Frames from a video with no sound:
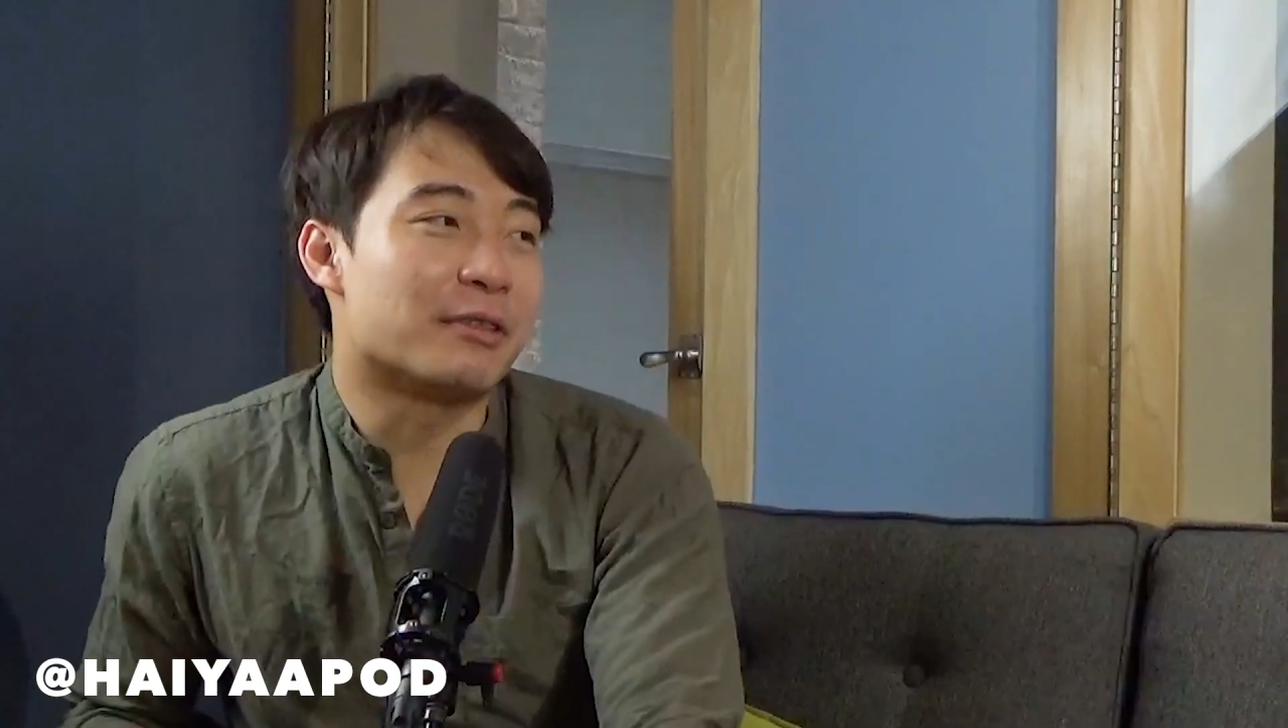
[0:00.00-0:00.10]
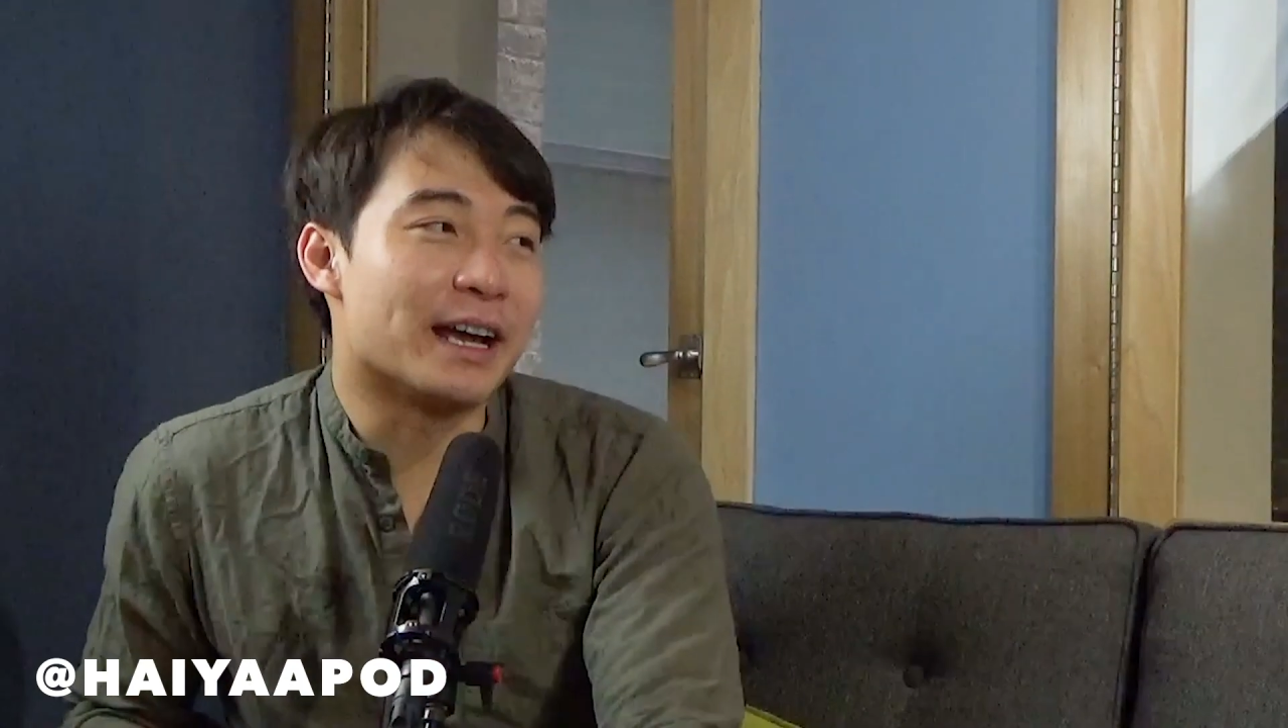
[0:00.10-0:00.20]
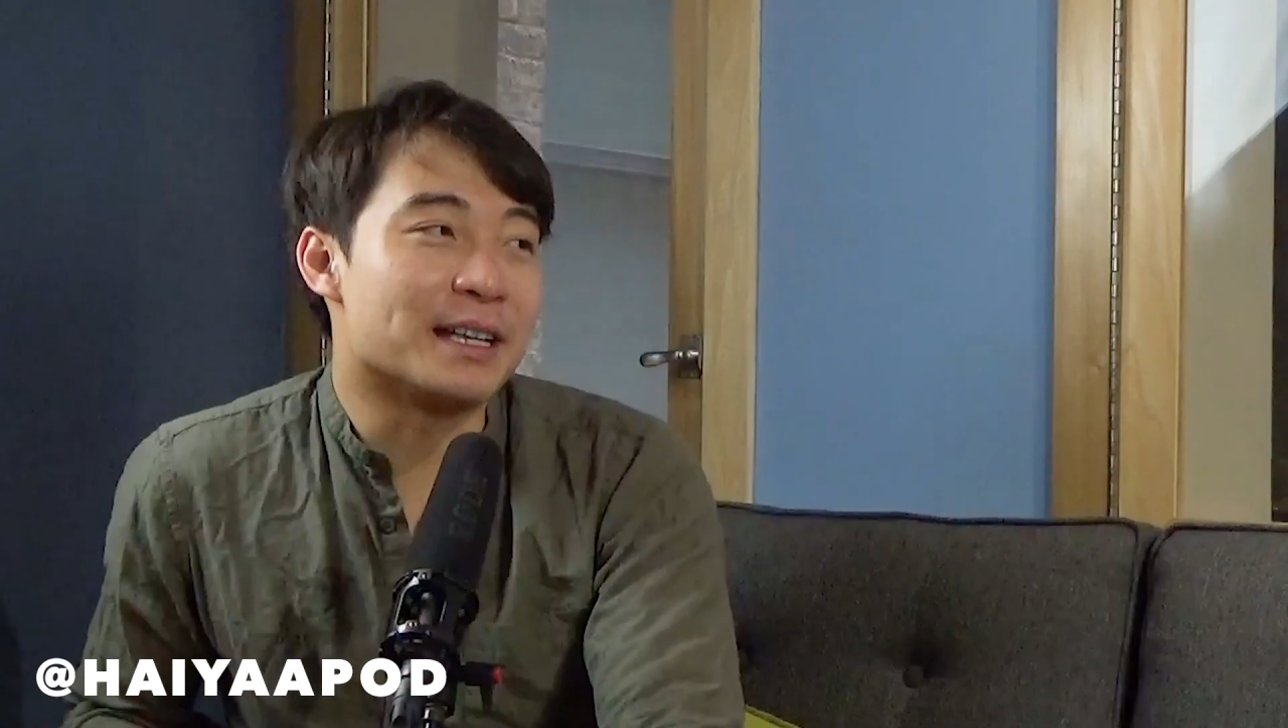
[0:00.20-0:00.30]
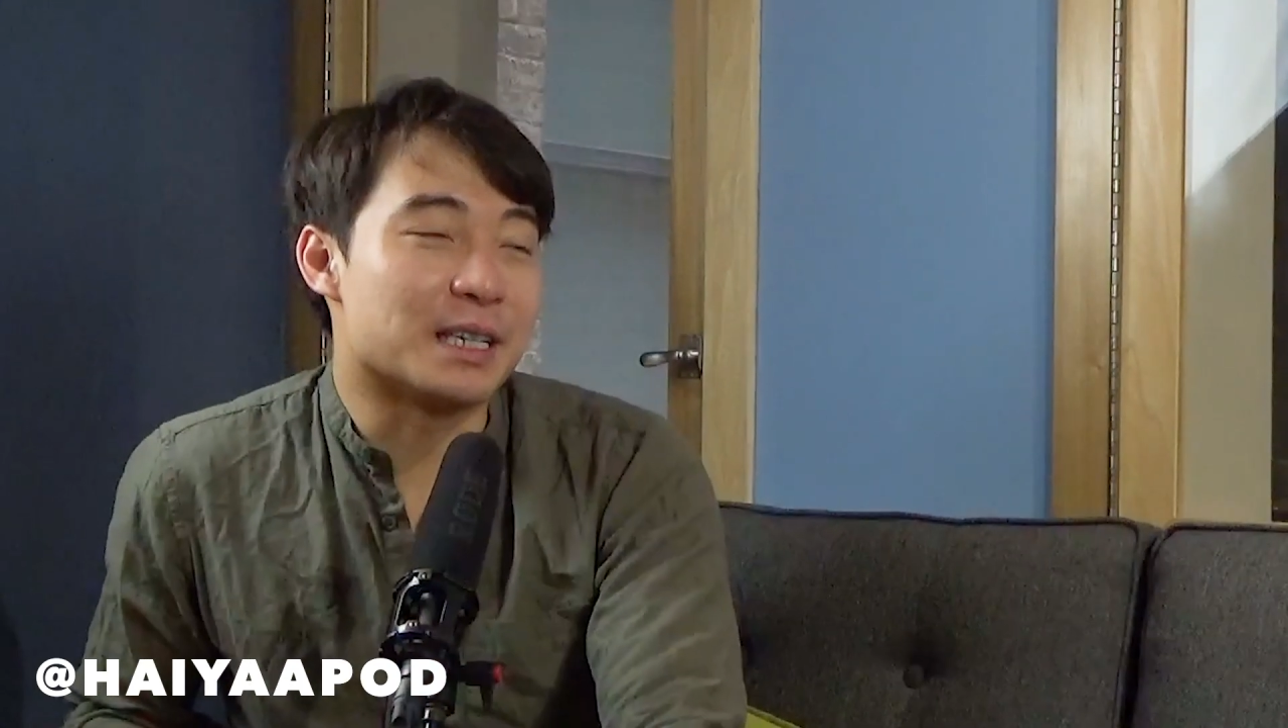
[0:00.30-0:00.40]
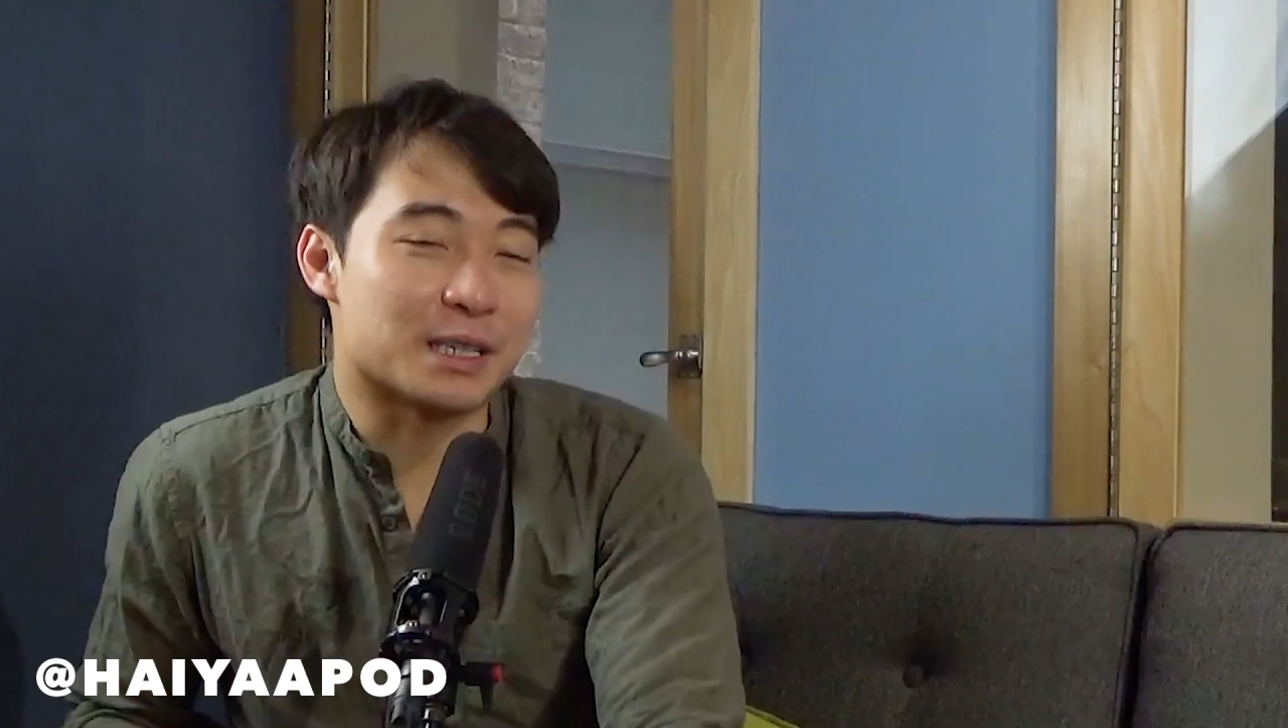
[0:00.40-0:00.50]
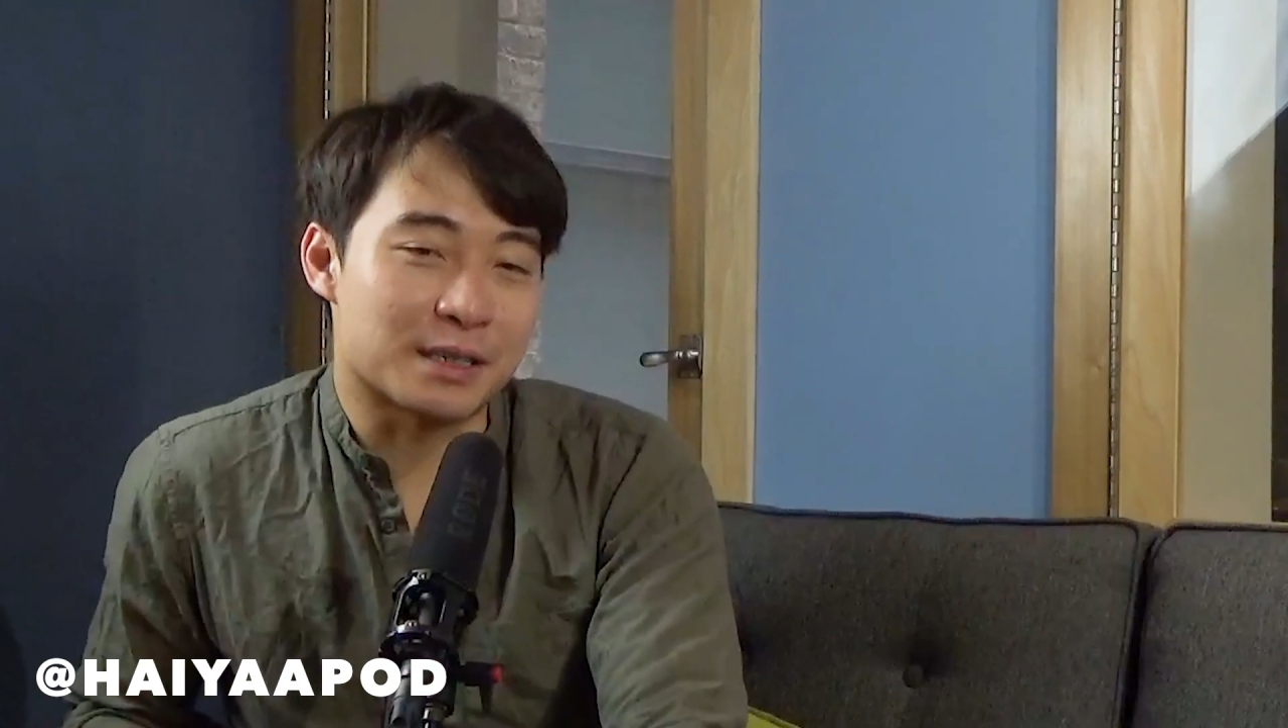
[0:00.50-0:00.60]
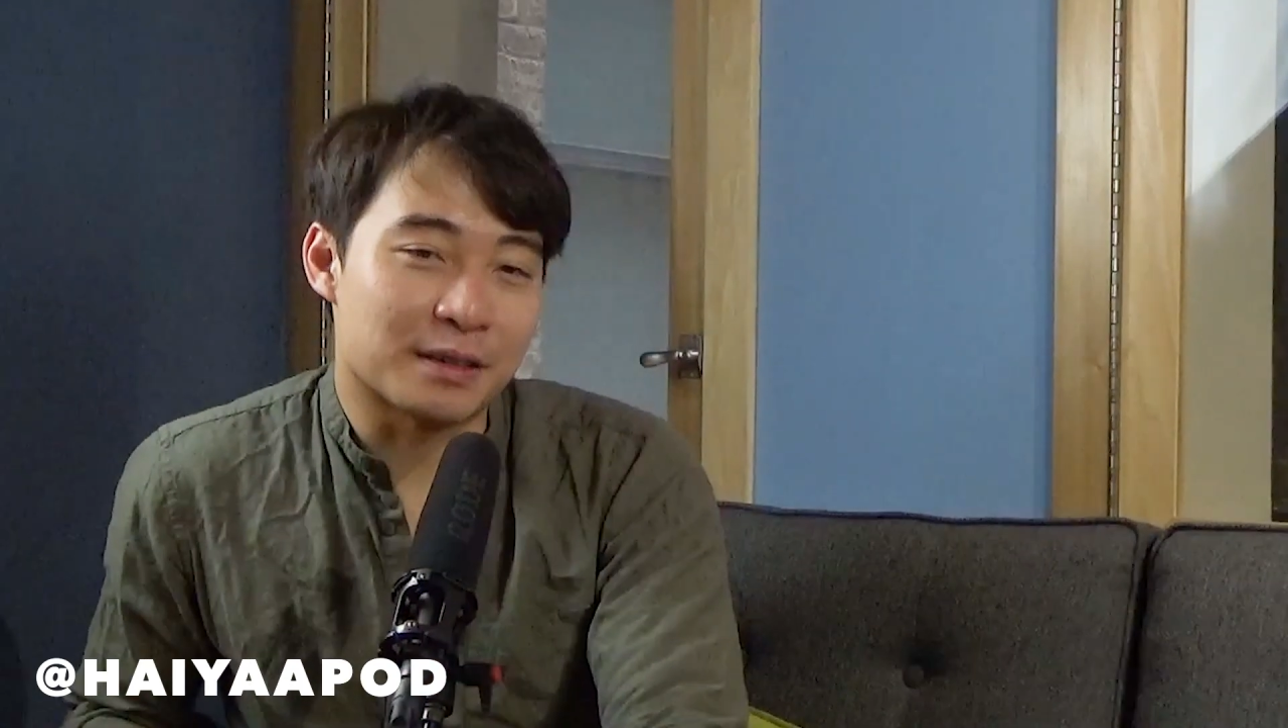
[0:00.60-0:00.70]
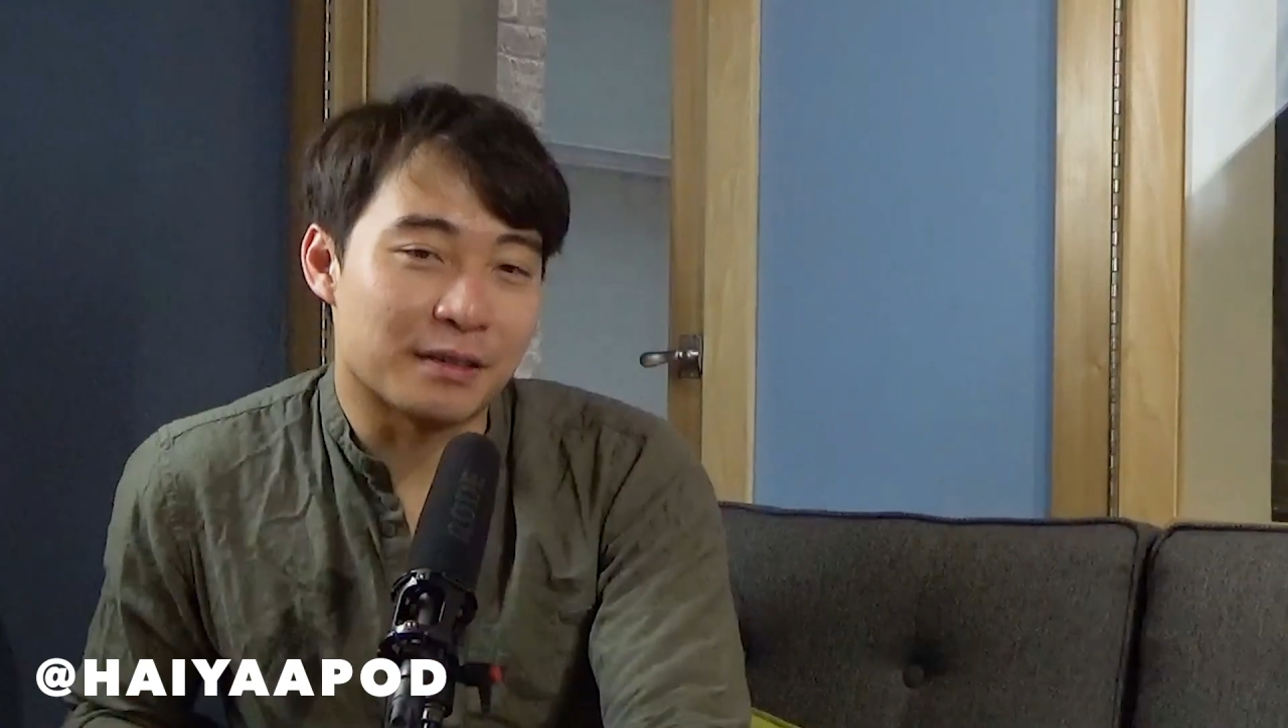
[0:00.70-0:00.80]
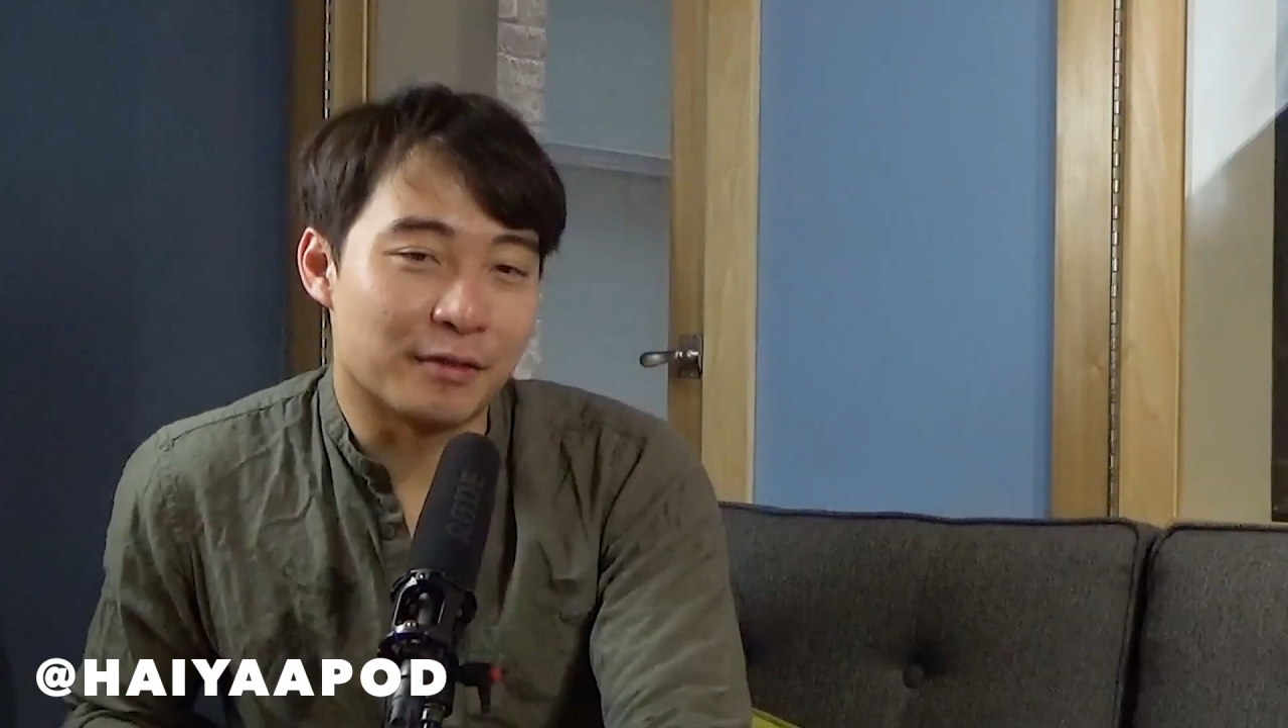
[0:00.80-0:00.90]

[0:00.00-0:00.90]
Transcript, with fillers: raise is